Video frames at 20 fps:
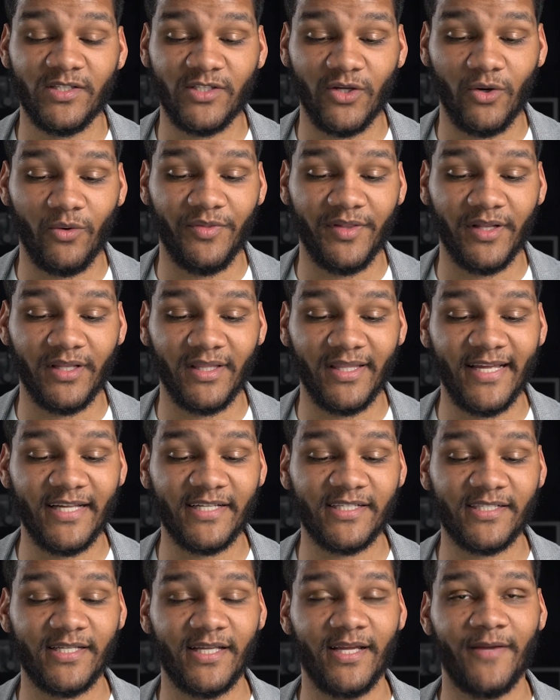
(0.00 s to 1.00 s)
So the
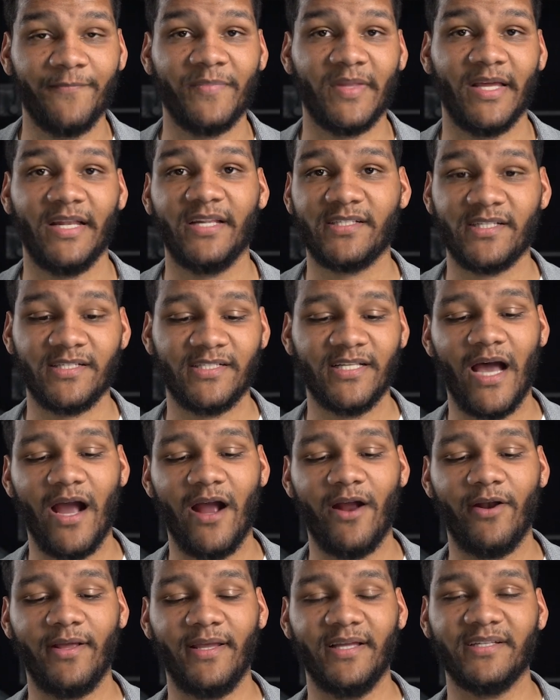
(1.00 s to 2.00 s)
list in its
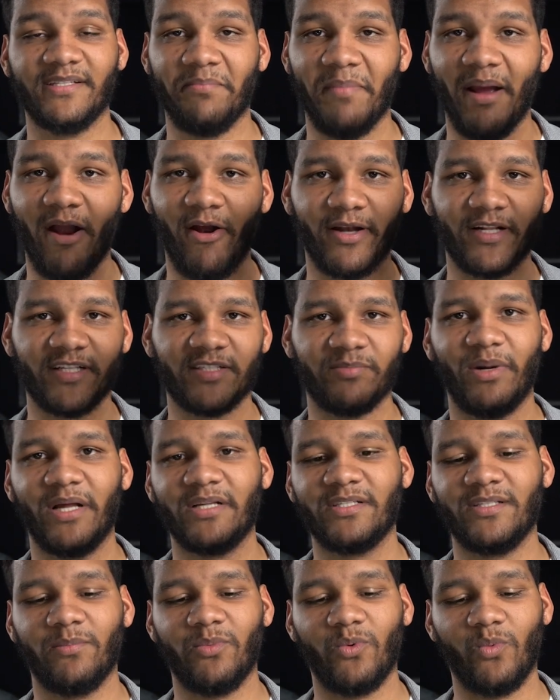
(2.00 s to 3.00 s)
entirety is American
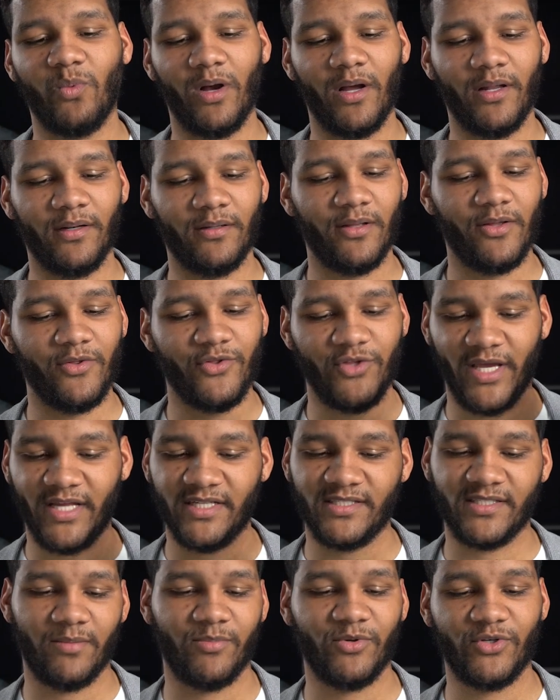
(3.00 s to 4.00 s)
Express number one,
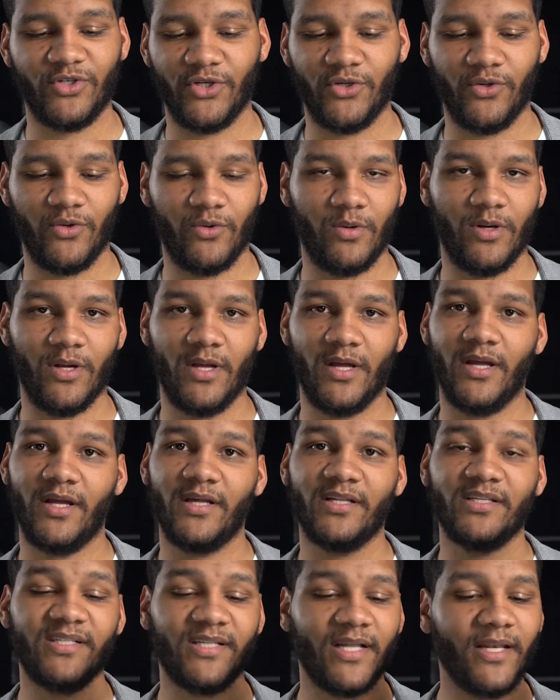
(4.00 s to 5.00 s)
Chase number two,
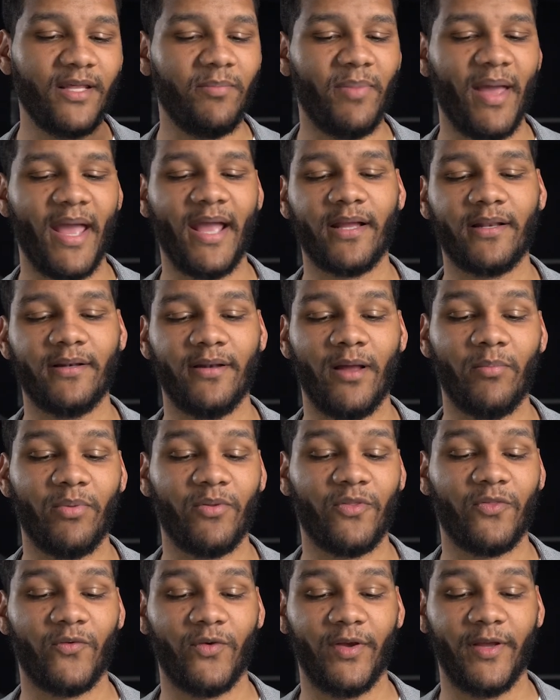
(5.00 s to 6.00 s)
Citibank
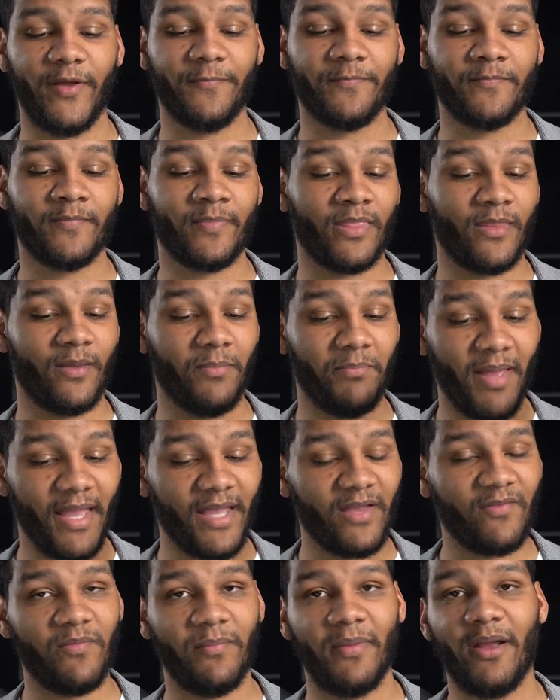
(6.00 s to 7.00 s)
number three,
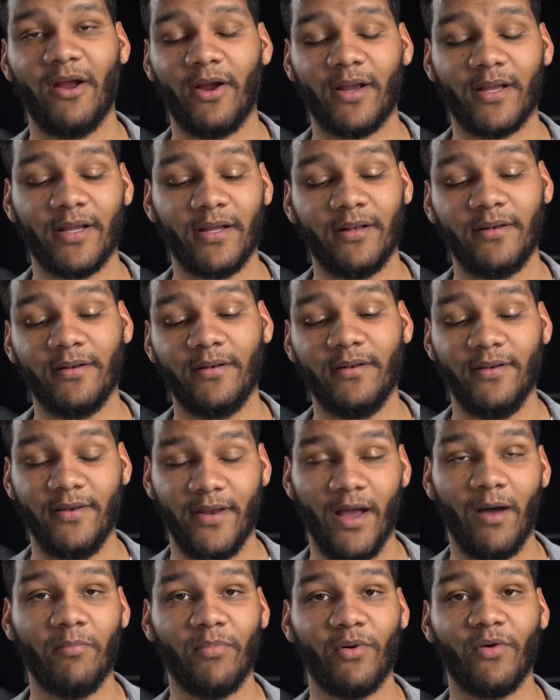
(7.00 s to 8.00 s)
Bank of America,
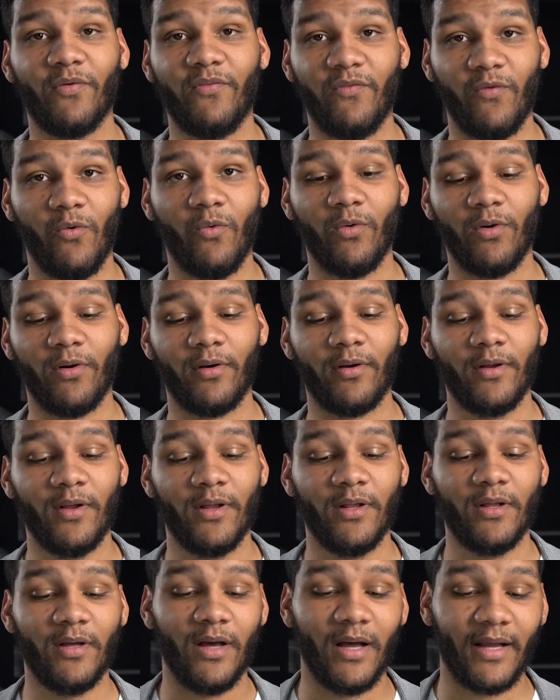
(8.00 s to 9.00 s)
number four,
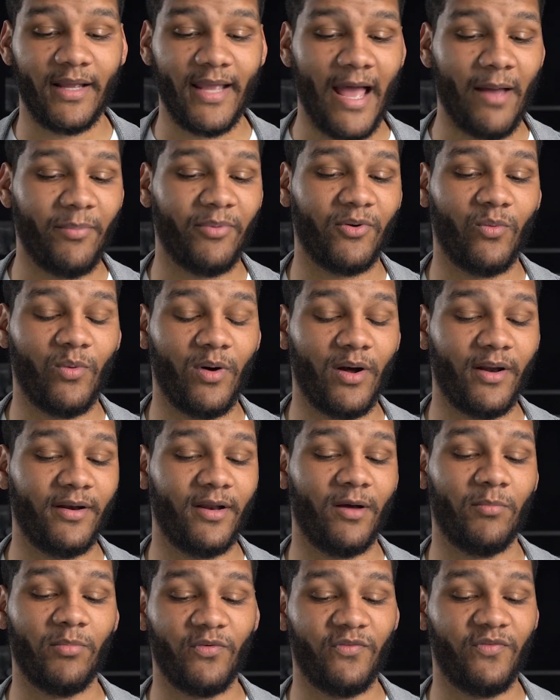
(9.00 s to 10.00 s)
uh, Capital One,
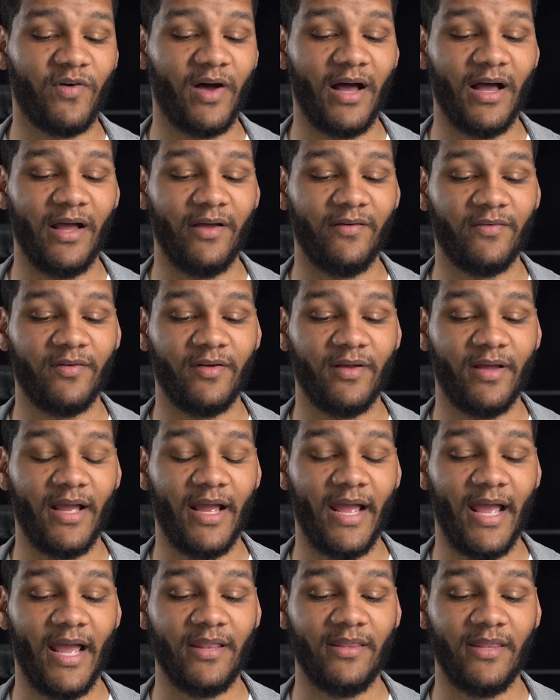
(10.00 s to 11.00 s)
number five,
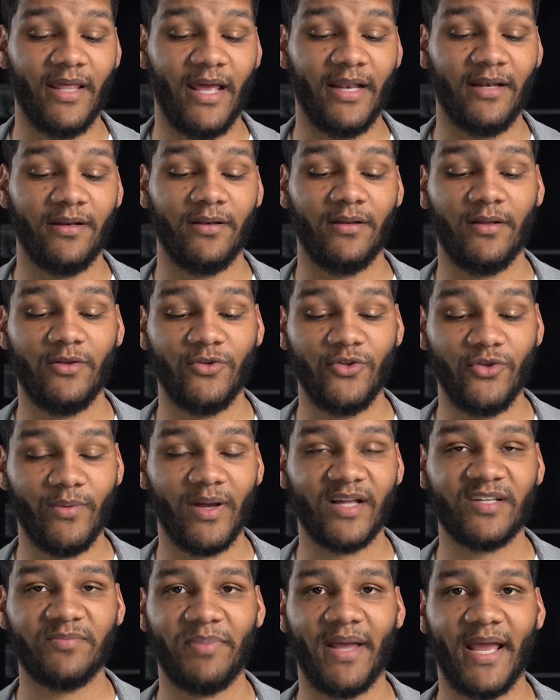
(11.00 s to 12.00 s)
and then
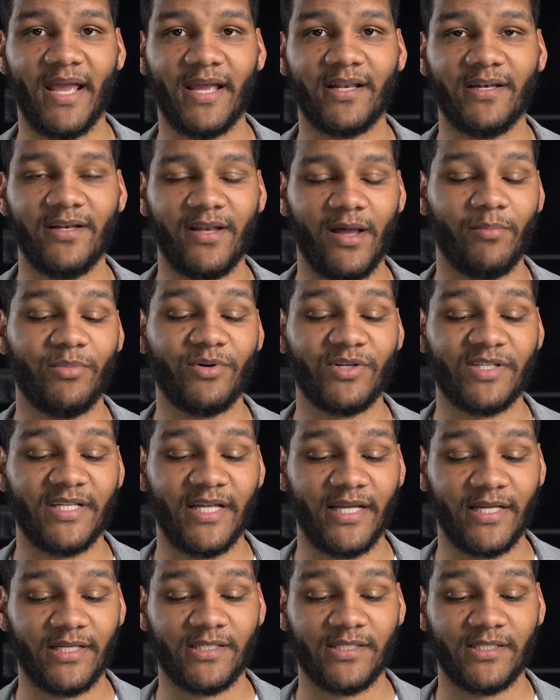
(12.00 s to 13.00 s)
US Bank, number
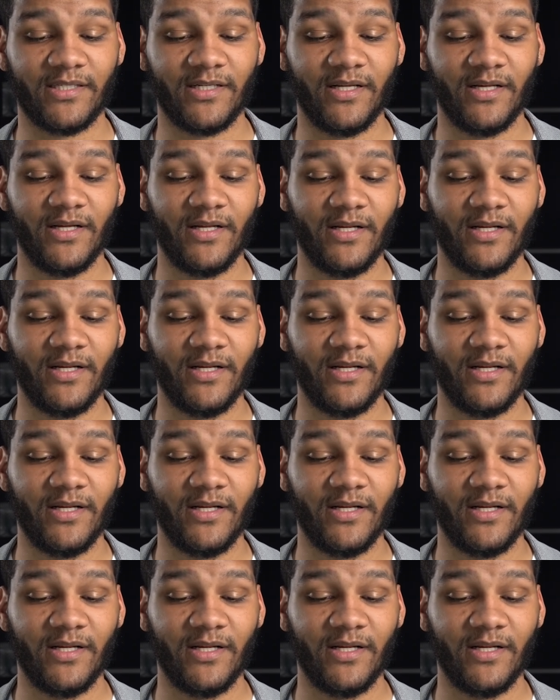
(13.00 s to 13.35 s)
six,